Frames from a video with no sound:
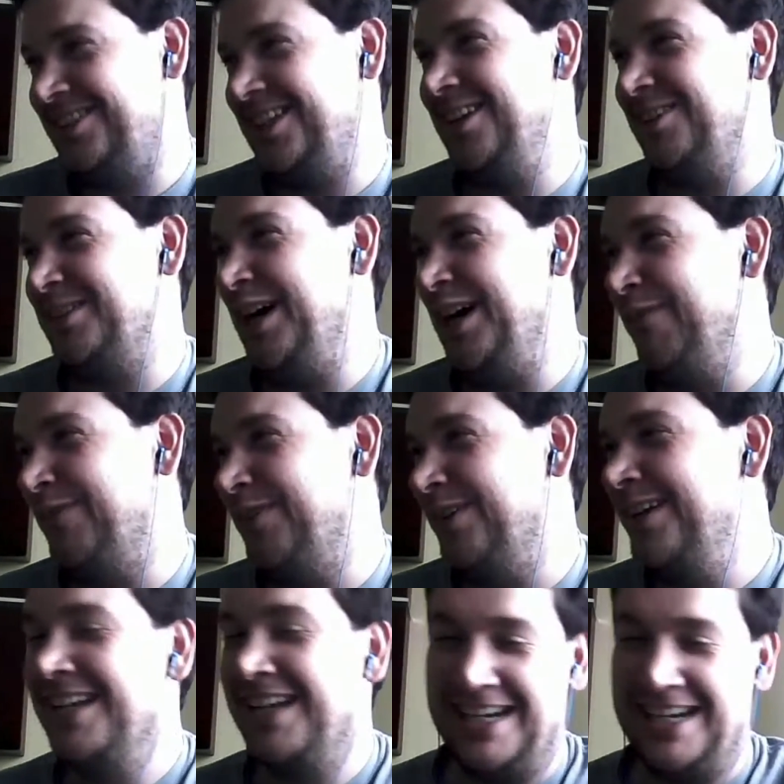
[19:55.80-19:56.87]
"Settle down."
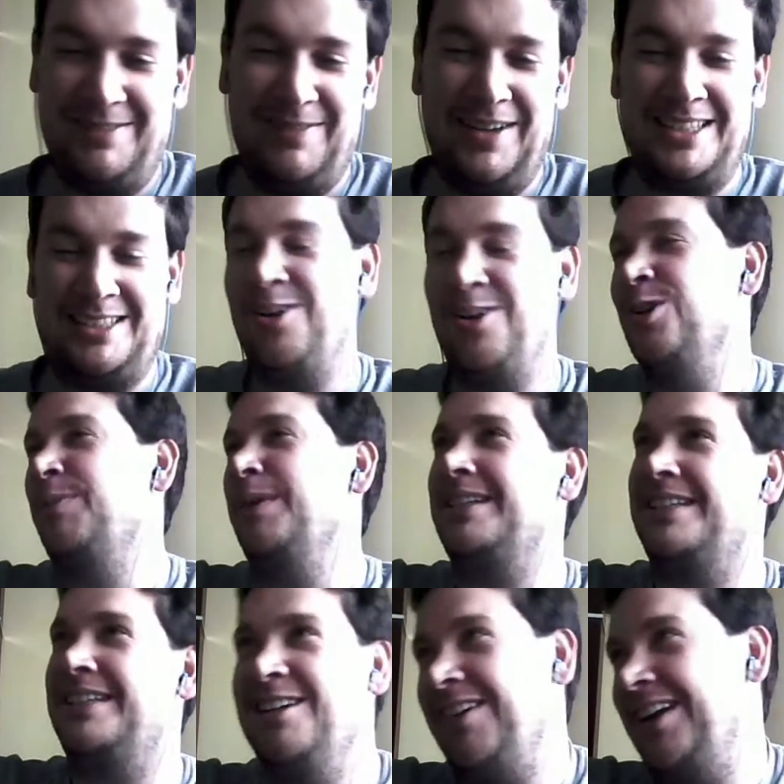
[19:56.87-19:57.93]
He makes a whole big
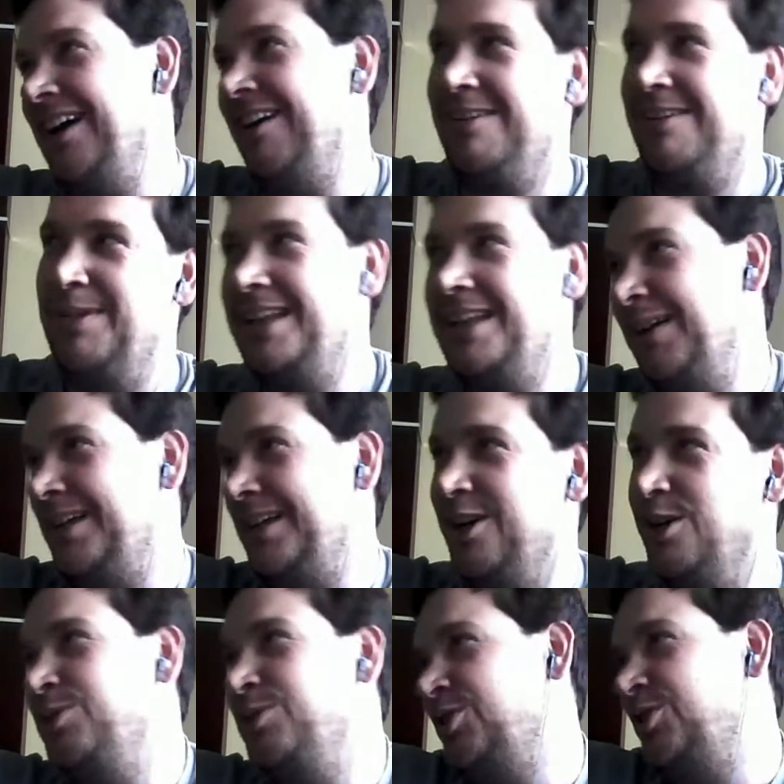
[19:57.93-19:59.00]
deal about how he made that
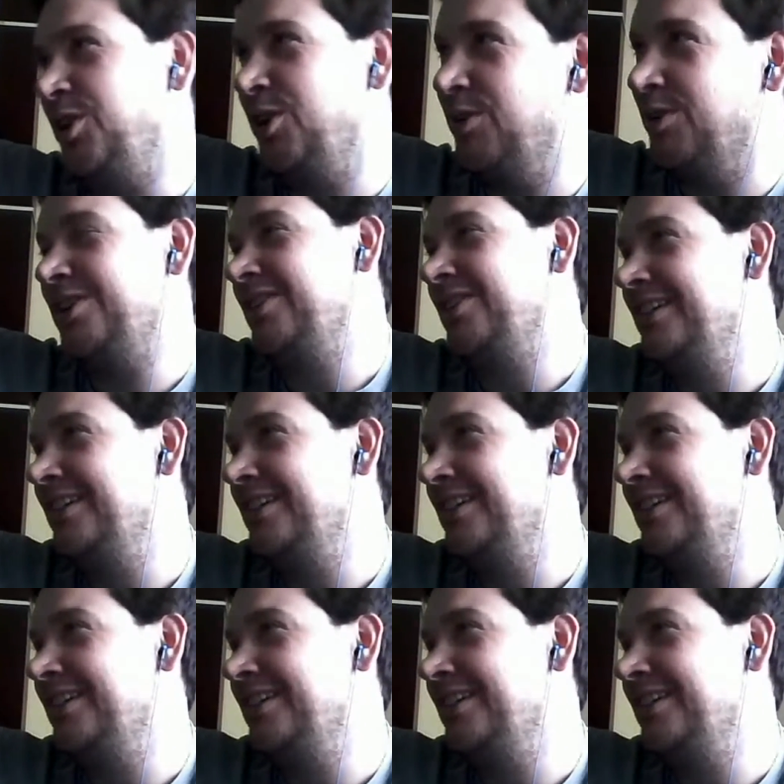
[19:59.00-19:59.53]
terrible joke